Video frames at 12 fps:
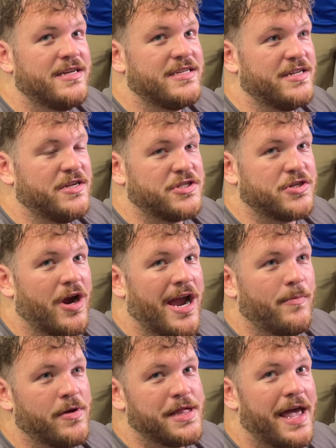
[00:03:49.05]
to
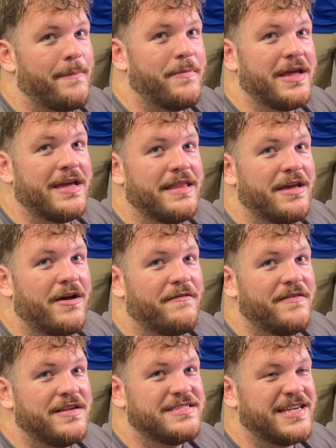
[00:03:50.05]
describe what's happening in the
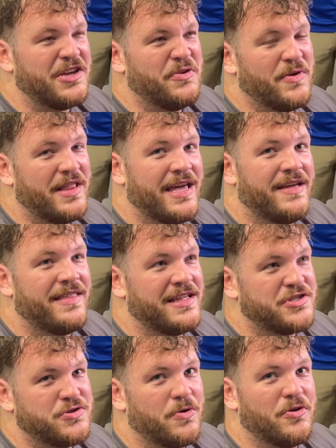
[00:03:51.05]
offense that you really that
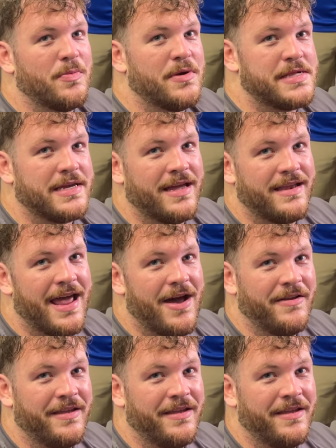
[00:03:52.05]
struggle the most to get down.